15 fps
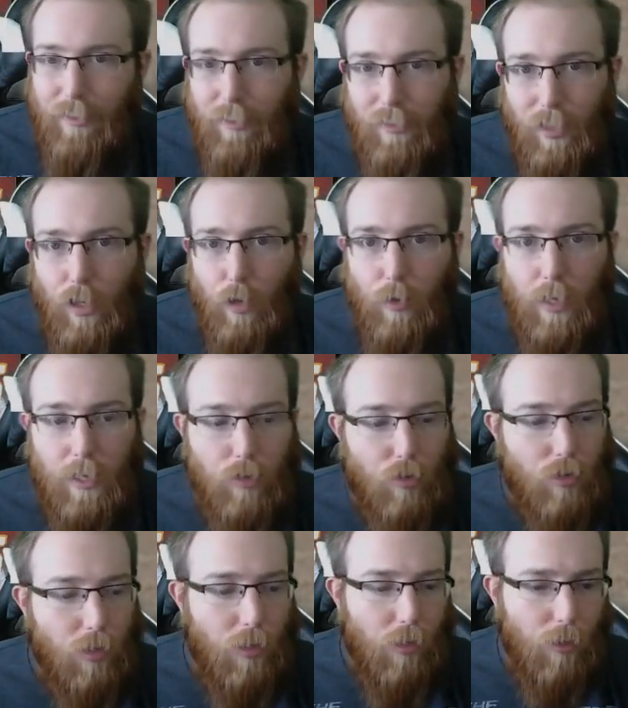It's, you know,
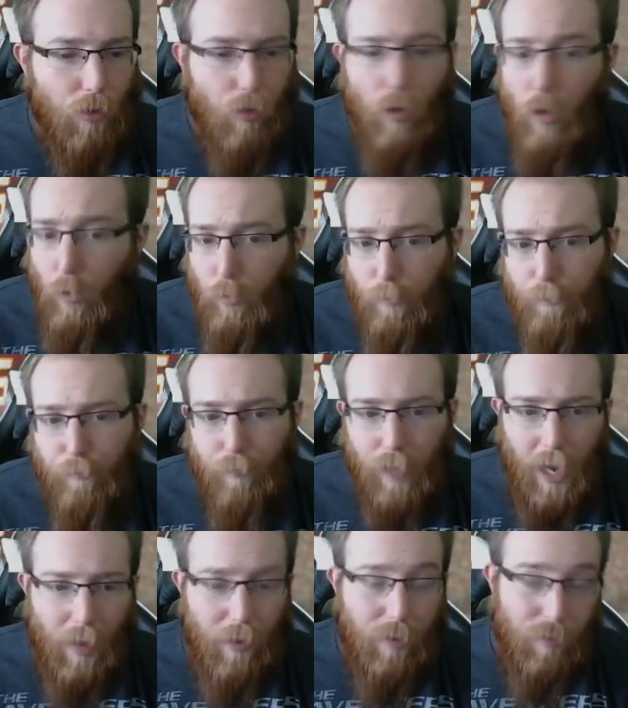each their own.
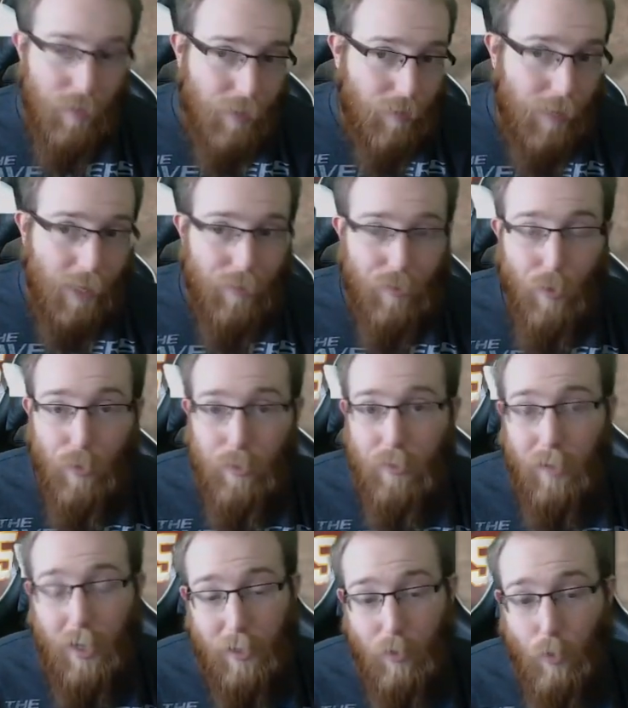I, 6,000 coins is
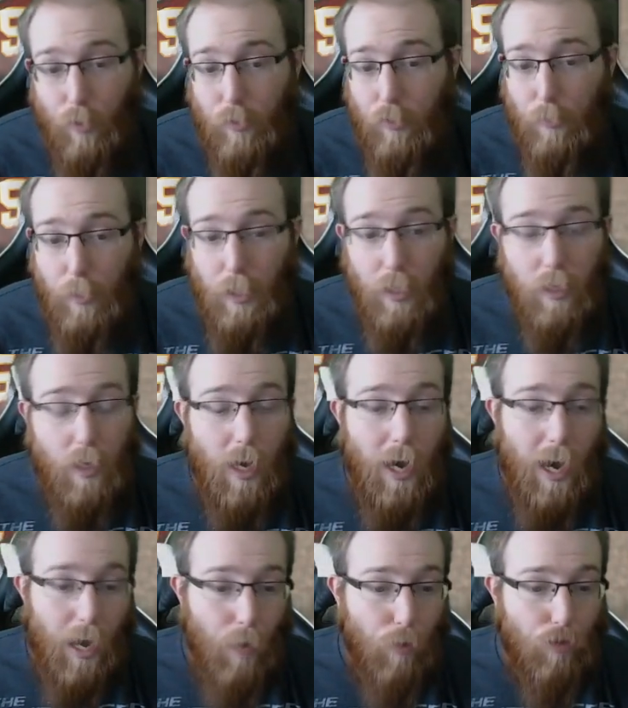a lot of coins to me.
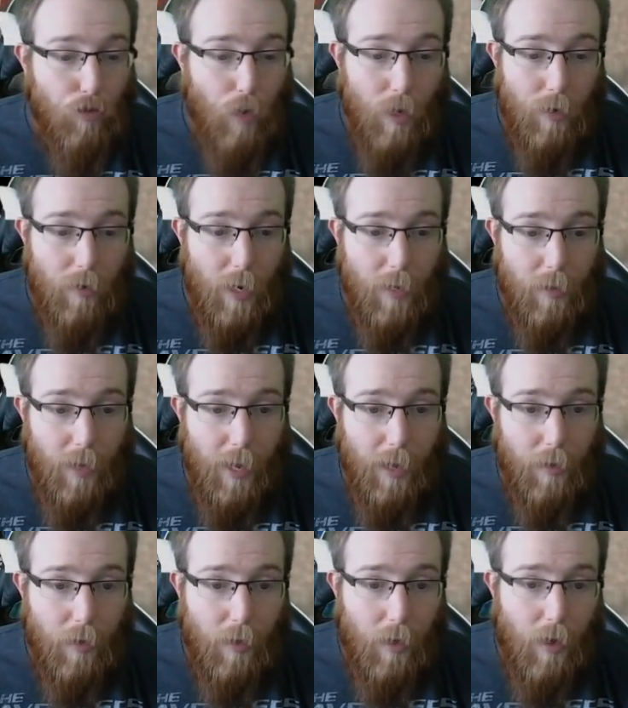I will try to take
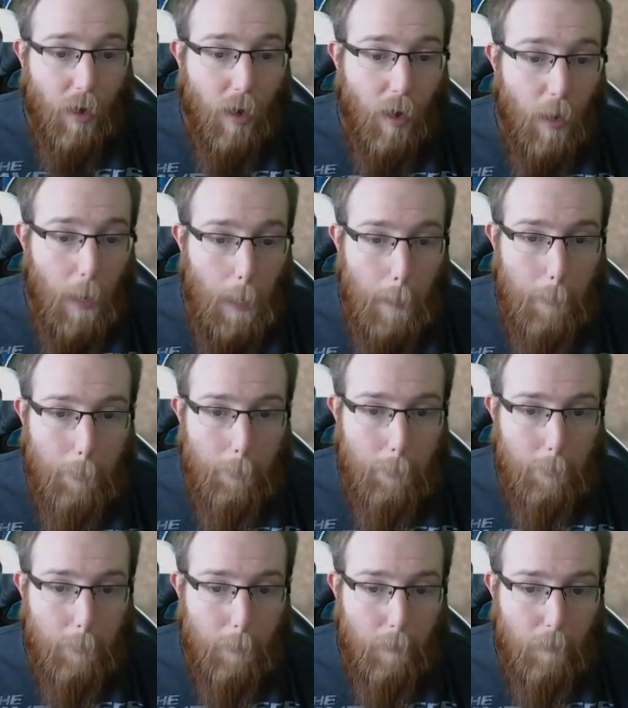that. Um,
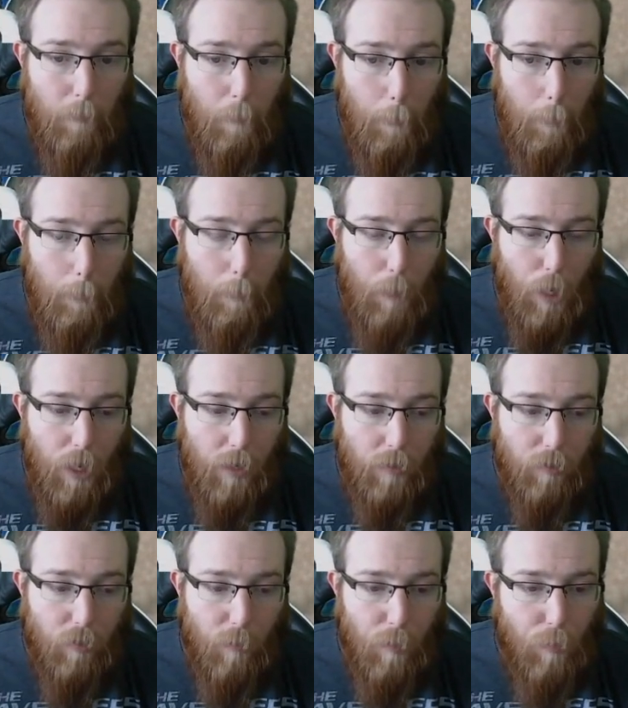
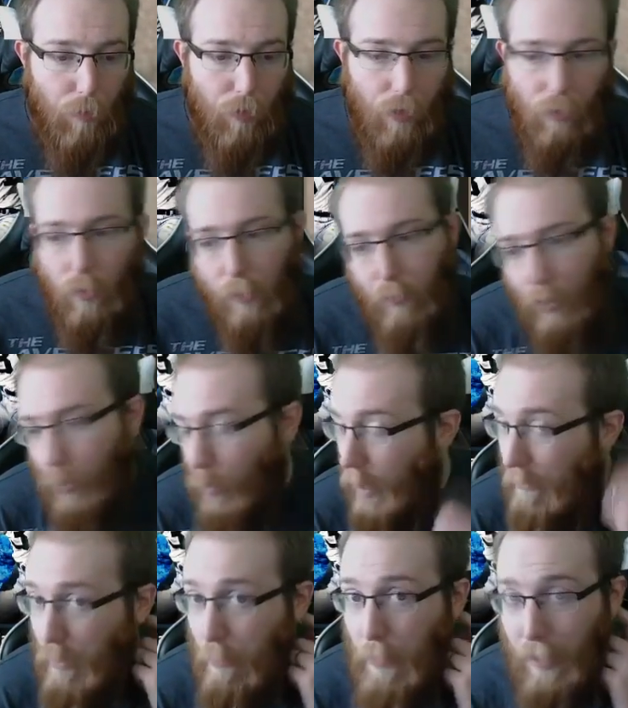but some people, you know, if you're
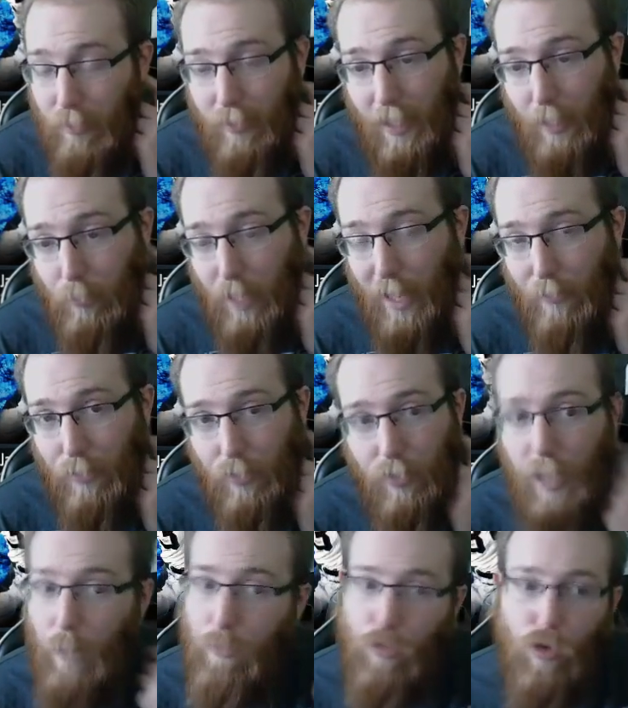going after big snipes,
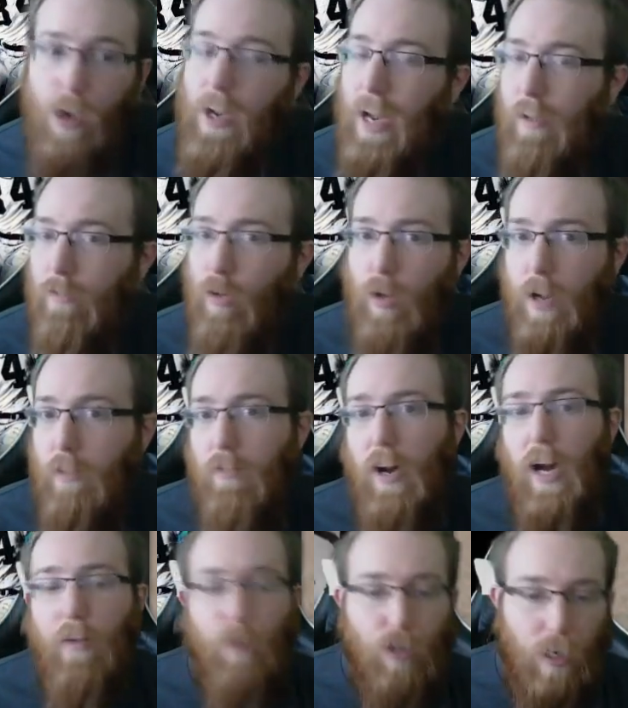obviously I would try 94,
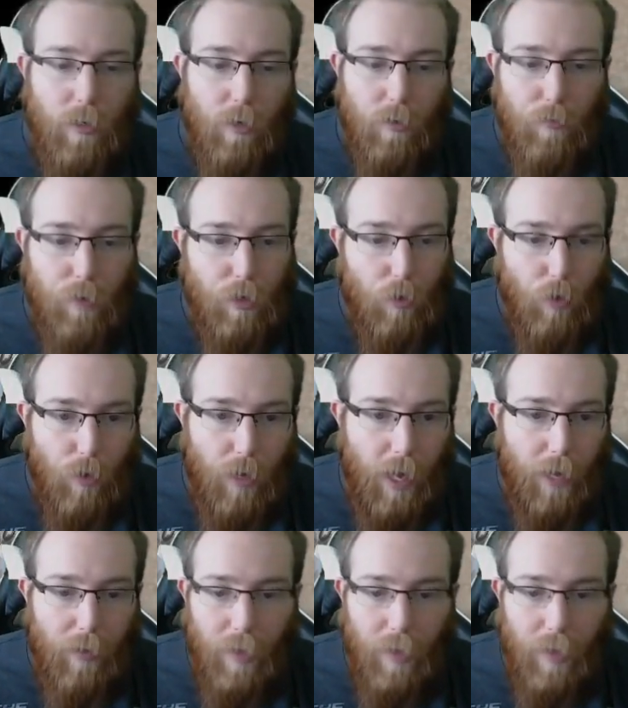95, which I did a video on that.